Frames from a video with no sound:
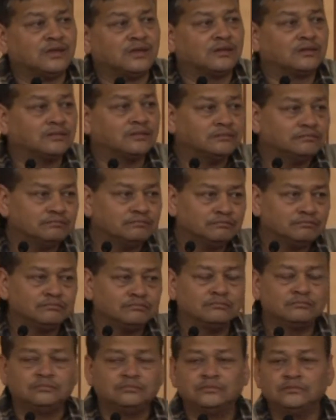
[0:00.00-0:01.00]
with
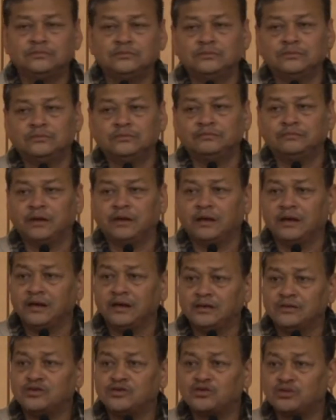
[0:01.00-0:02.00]

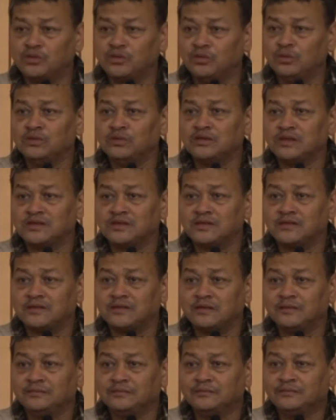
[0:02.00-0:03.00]
parents, schools,
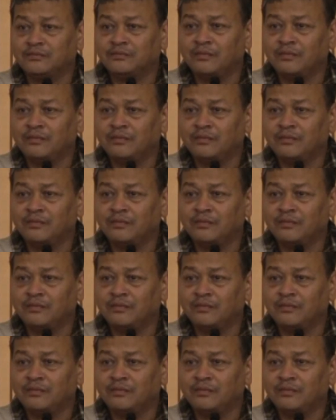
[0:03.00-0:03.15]
etc.,